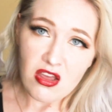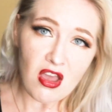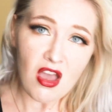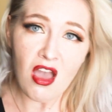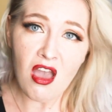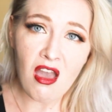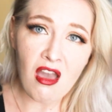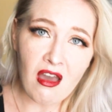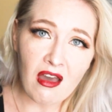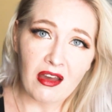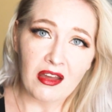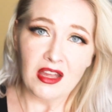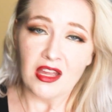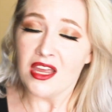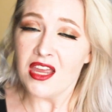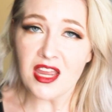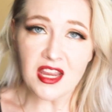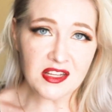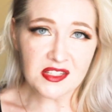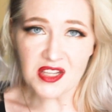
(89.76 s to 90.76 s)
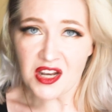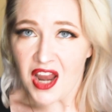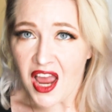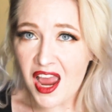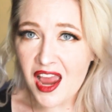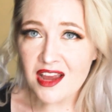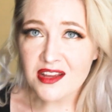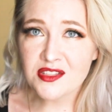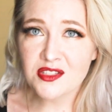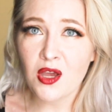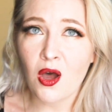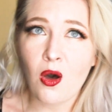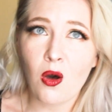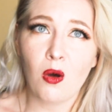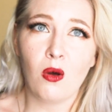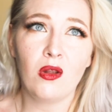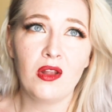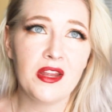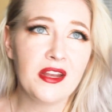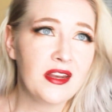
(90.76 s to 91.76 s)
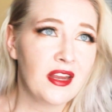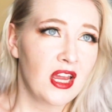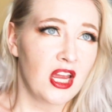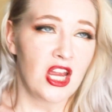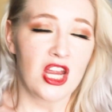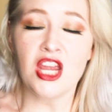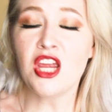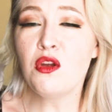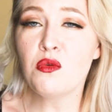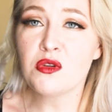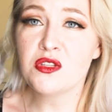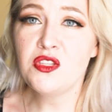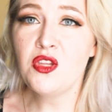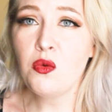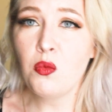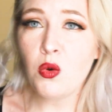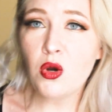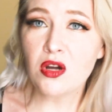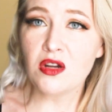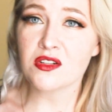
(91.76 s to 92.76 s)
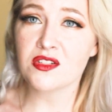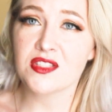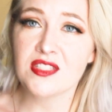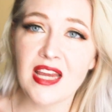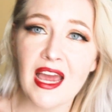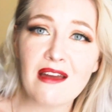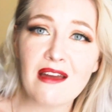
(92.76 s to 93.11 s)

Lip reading: yeah, he's an asshole and he was the worst